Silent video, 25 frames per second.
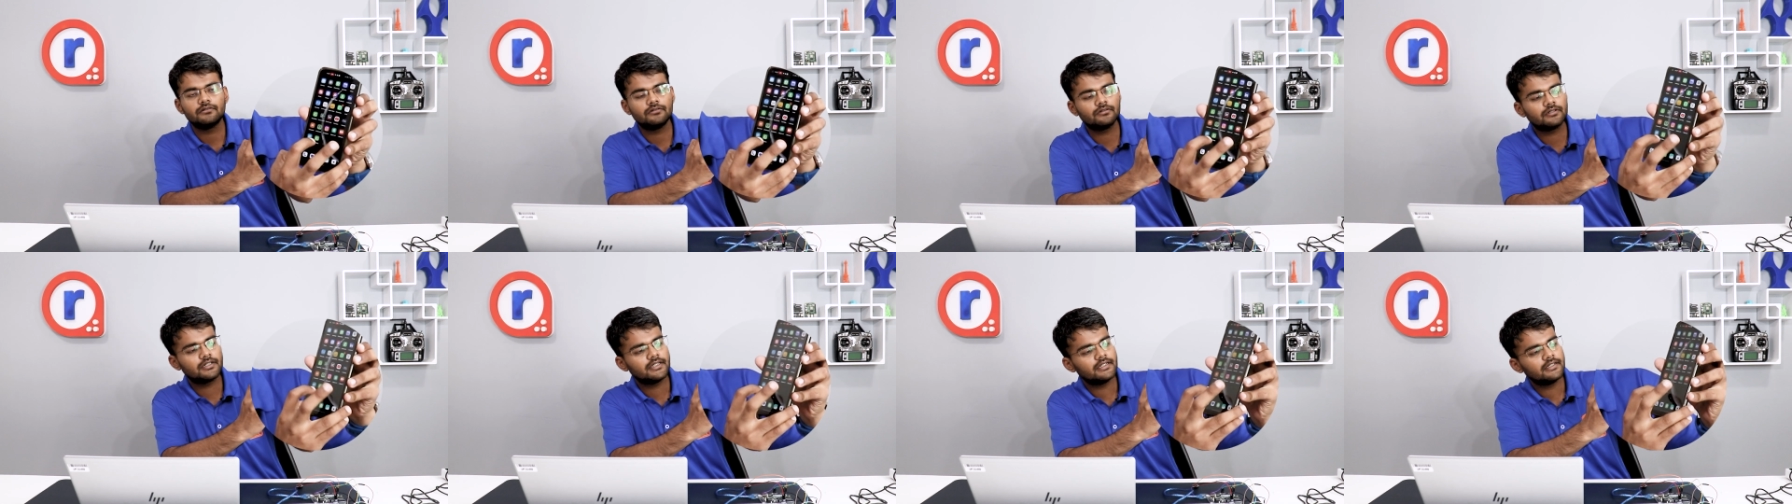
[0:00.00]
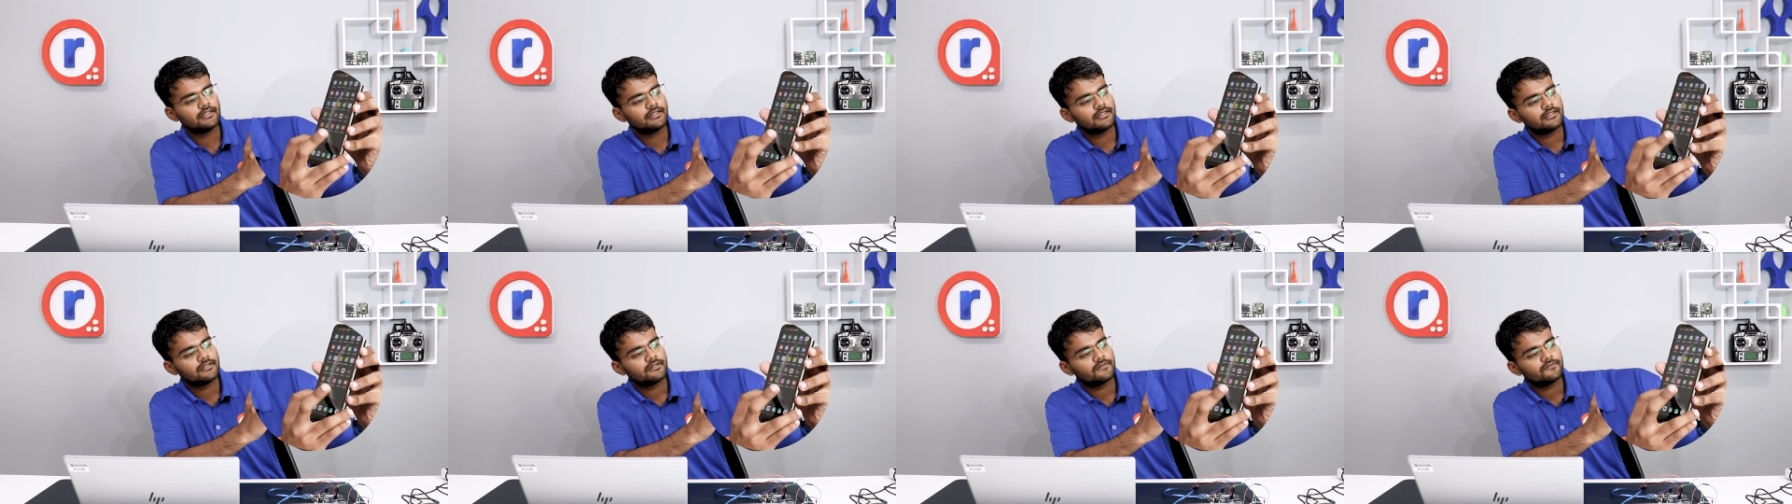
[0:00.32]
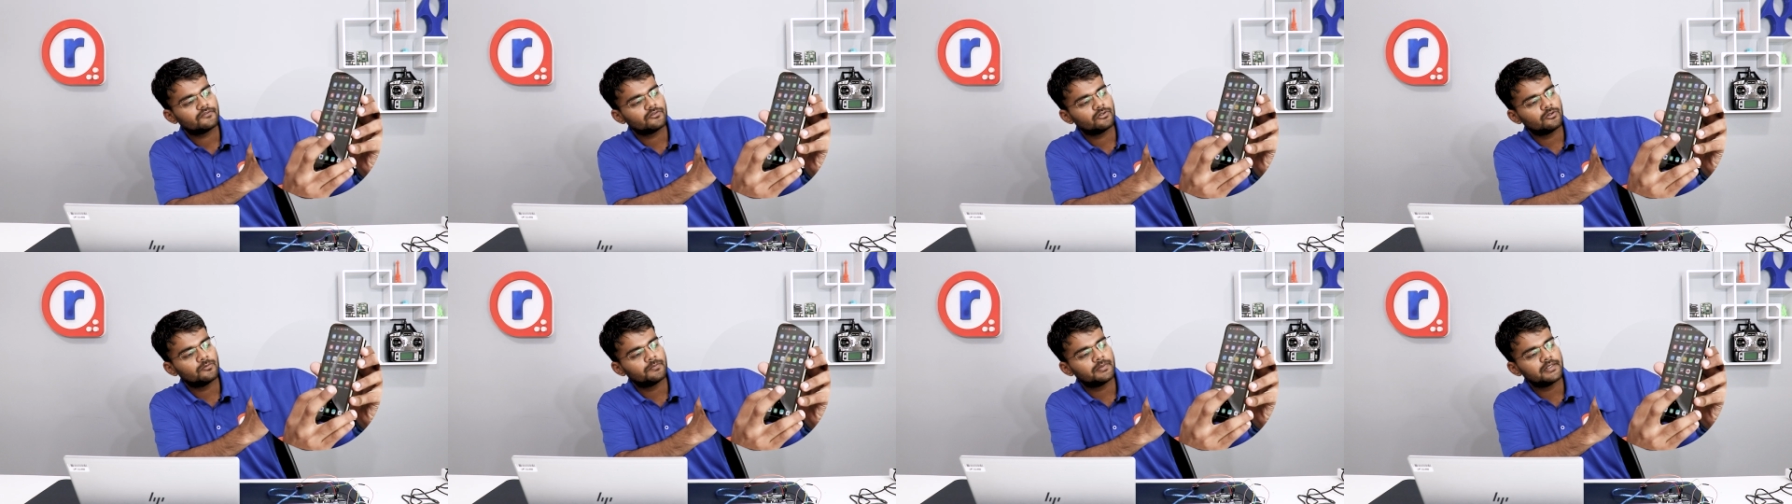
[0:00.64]
okay
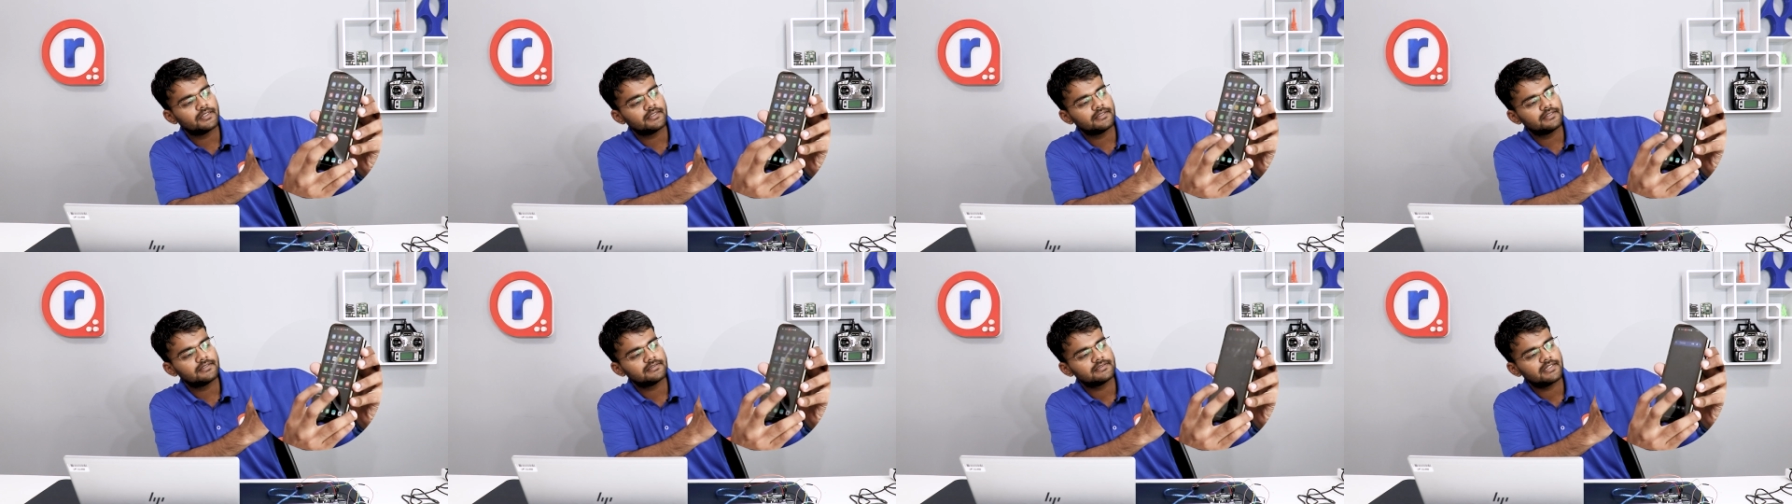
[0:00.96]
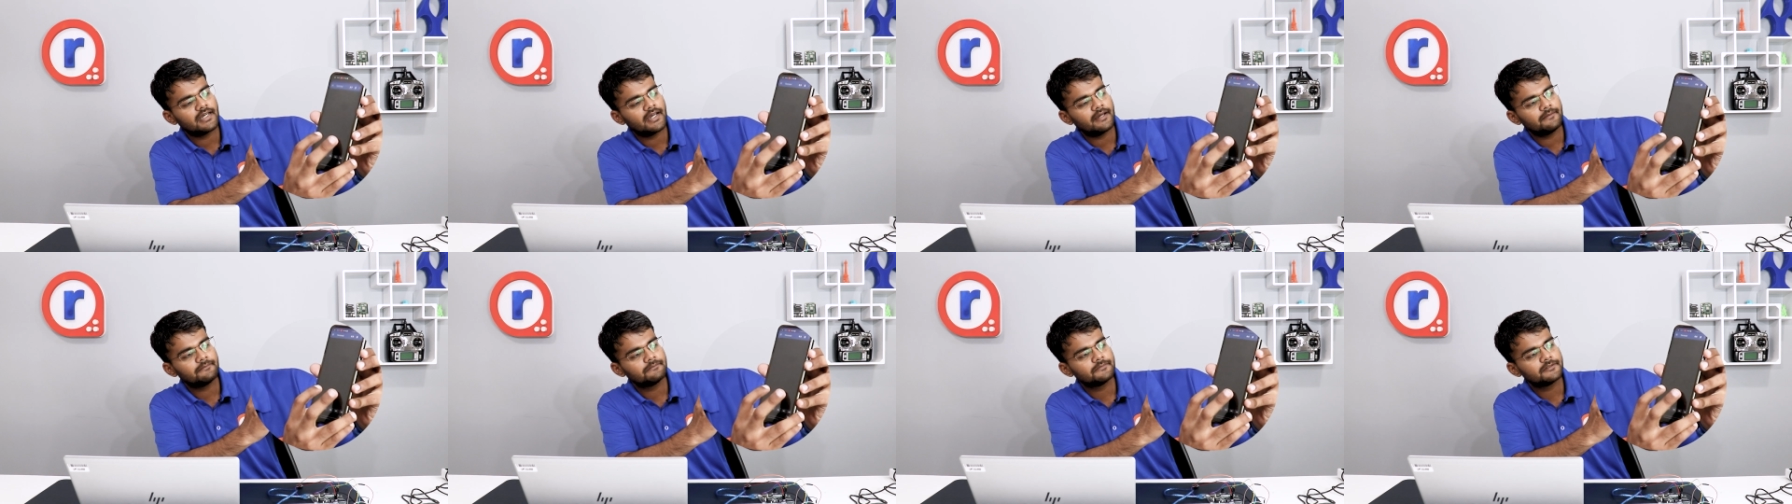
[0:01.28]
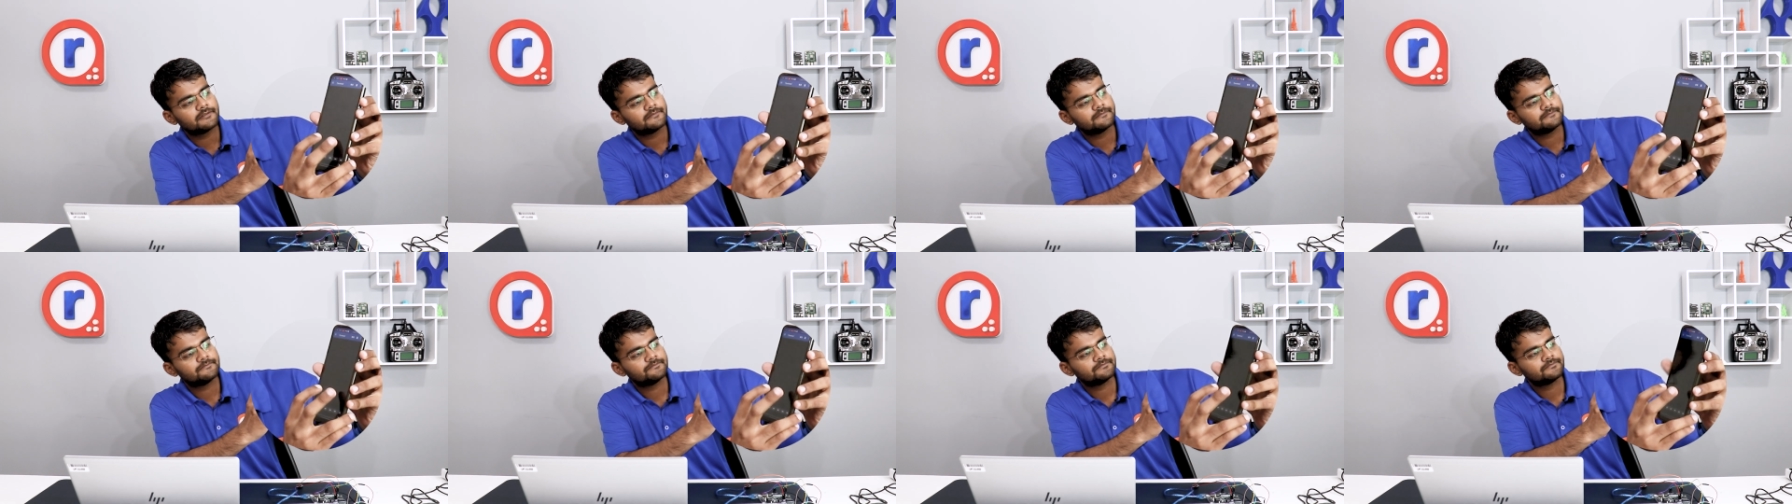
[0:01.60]
to open this
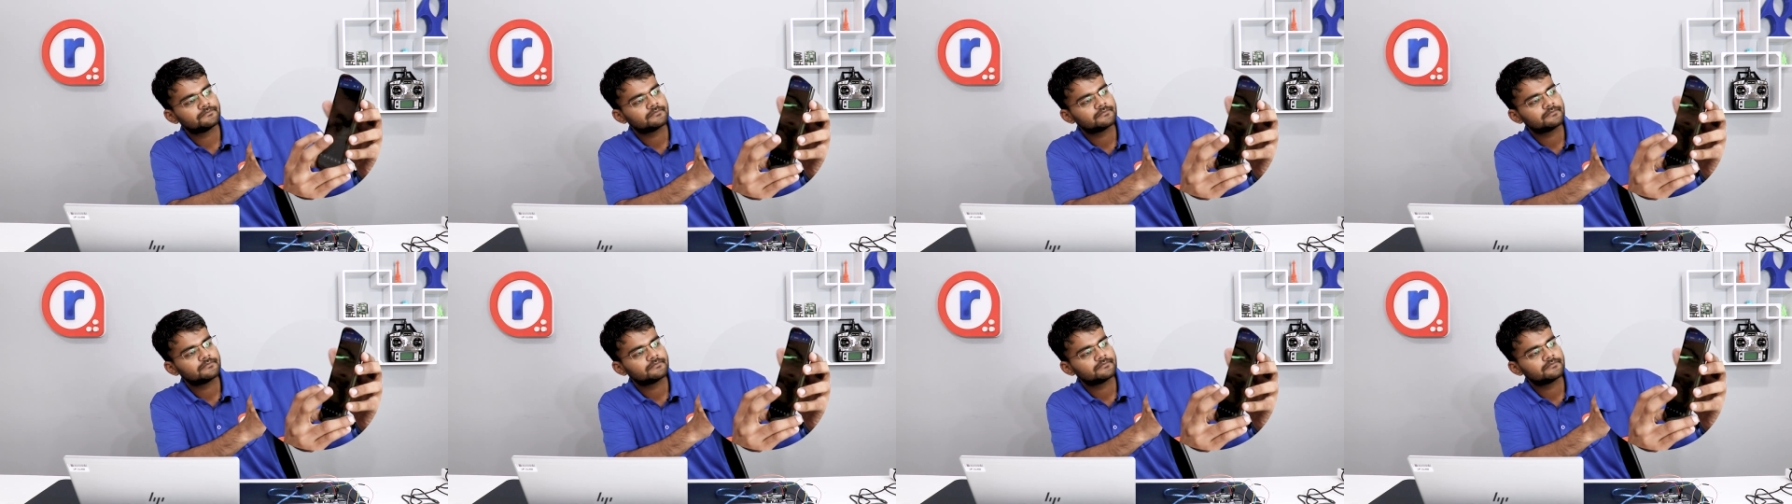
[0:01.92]
app